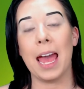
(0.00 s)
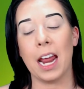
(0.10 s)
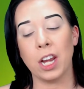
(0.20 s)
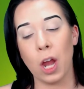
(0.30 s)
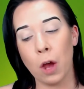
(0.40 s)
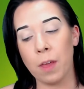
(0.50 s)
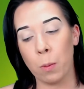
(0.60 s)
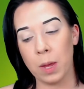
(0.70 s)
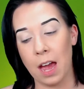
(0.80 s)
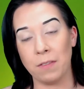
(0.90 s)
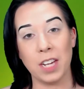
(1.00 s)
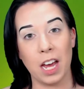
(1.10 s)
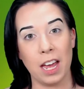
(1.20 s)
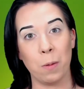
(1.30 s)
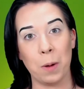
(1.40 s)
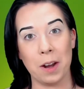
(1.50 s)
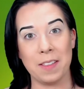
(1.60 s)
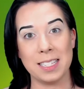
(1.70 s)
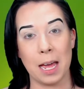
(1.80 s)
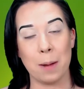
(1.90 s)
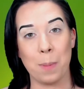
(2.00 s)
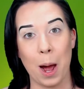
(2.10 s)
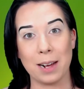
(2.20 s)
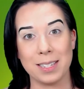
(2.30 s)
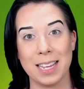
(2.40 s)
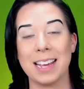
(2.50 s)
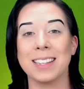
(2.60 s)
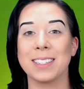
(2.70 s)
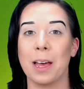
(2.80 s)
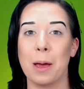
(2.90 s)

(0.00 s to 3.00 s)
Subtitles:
And I know that we have done one of these unboxings